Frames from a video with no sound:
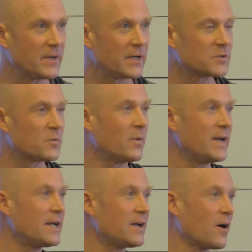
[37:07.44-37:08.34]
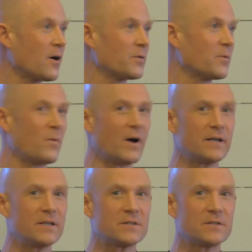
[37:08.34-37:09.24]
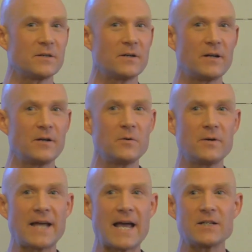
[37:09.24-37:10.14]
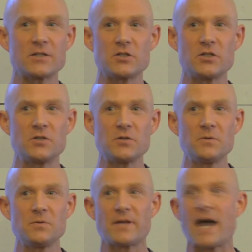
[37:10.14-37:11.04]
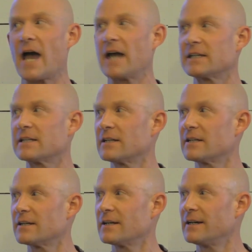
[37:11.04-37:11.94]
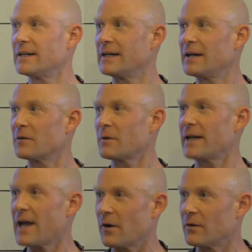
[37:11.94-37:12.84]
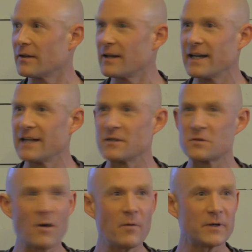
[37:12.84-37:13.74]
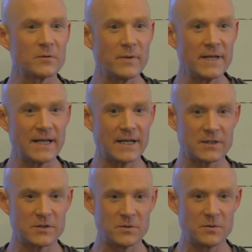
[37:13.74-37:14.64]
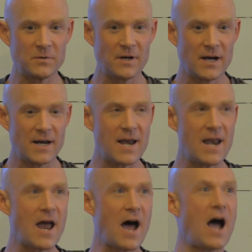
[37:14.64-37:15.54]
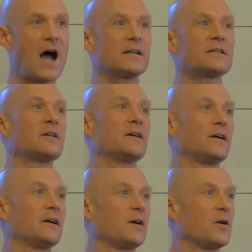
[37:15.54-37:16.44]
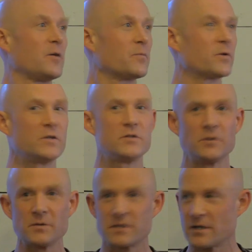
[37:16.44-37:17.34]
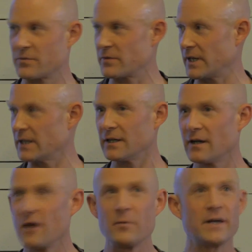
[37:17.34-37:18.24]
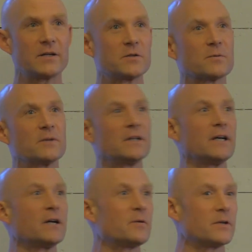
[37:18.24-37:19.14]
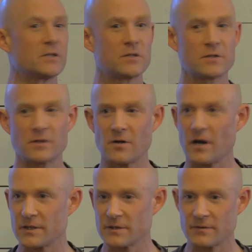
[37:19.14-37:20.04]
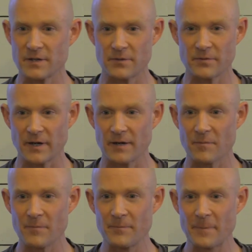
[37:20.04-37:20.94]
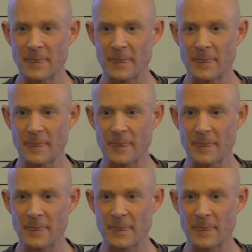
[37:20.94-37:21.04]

Because we are the ones who get to do that. Right now, in this moment, we get to not produce suffering. We get to relinquish the causes of suffering